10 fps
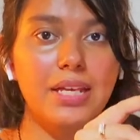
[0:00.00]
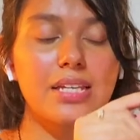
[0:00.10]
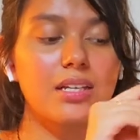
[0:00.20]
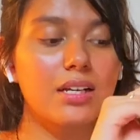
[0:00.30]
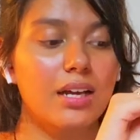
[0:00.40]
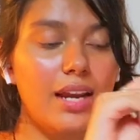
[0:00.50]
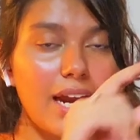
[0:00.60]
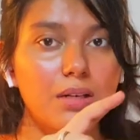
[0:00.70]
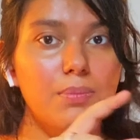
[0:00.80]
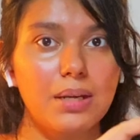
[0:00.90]
There's a
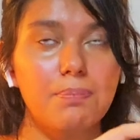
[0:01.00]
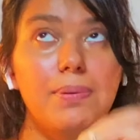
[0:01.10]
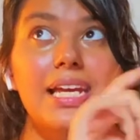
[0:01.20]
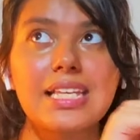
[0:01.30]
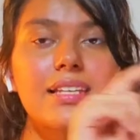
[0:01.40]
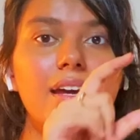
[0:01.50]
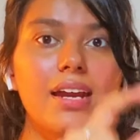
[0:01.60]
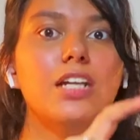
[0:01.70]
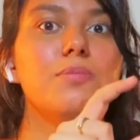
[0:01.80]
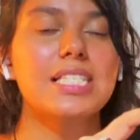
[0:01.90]
correct me, please
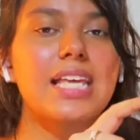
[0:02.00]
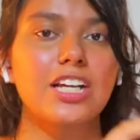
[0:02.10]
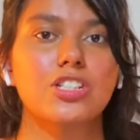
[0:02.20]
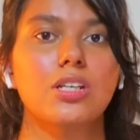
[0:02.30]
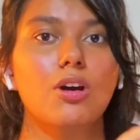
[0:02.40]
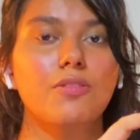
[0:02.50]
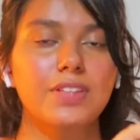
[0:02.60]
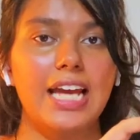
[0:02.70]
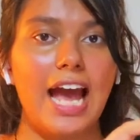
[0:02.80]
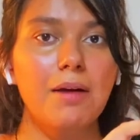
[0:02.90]
correct me section of
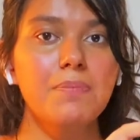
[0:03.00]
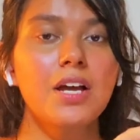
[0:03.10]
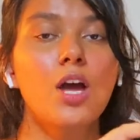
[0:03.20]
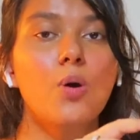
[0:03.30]
the app,